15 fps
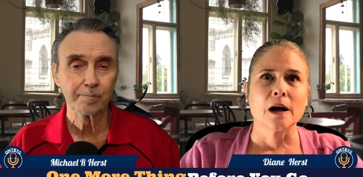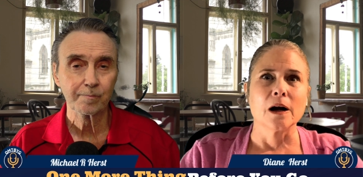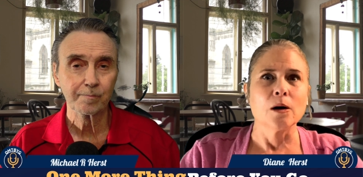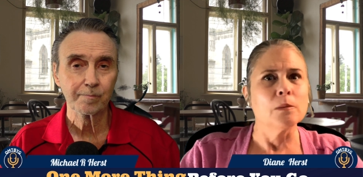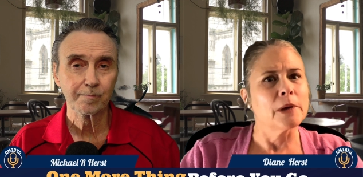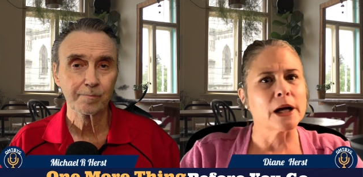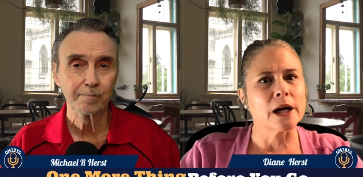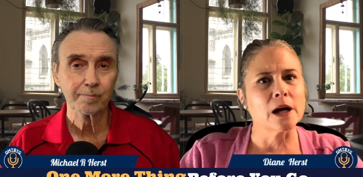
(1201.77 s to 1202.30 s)

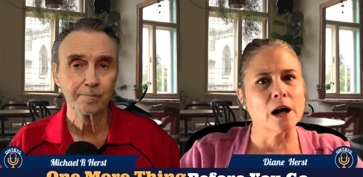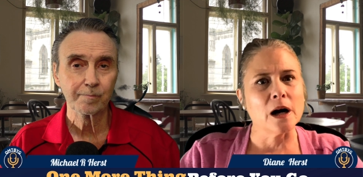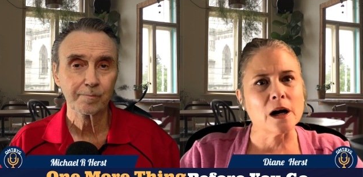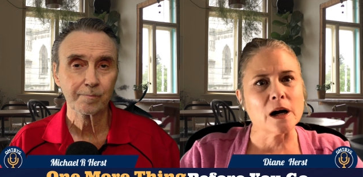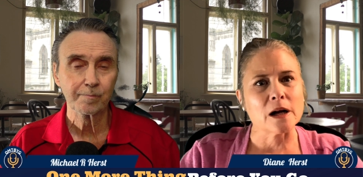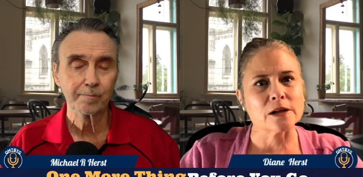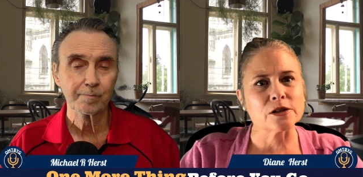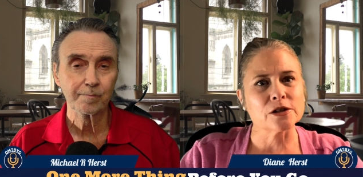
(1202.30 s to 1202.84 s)
Speaker 1: oh my
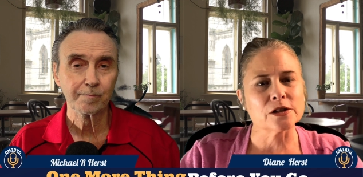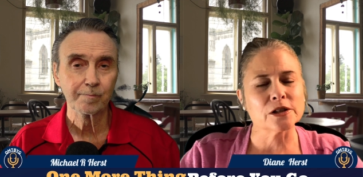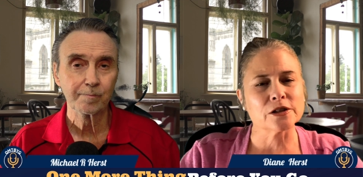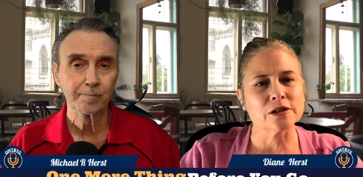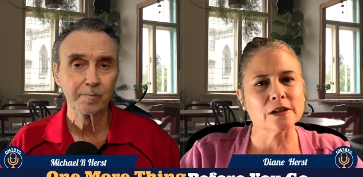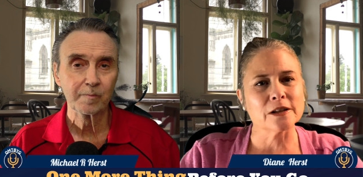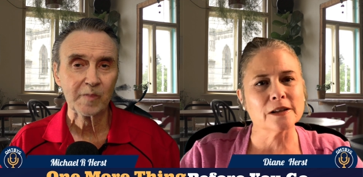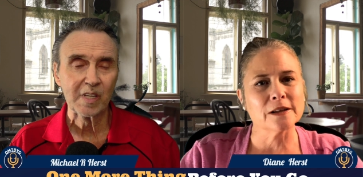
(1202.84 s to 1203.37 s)
gosh,
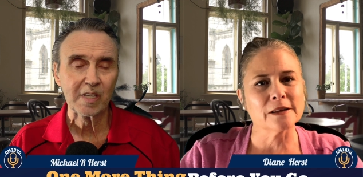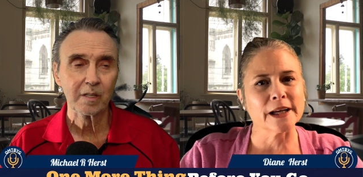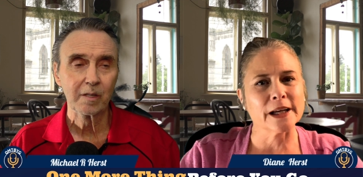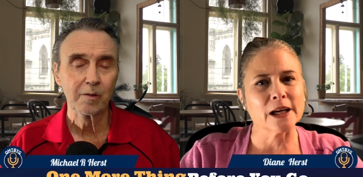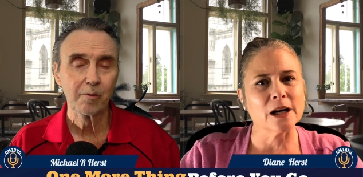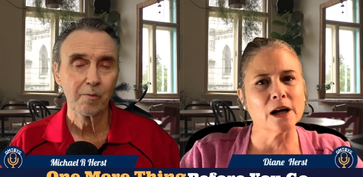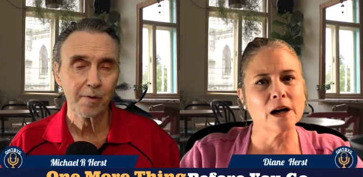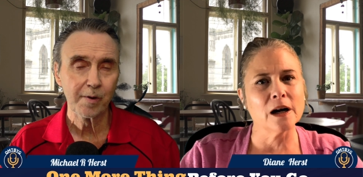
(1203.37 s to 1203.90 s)
they're
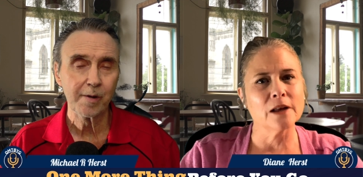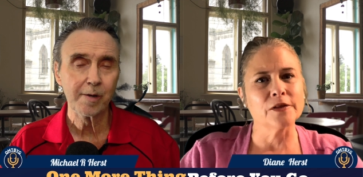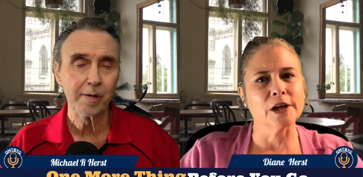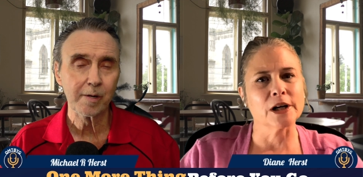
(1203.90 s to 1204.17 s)
like yeah.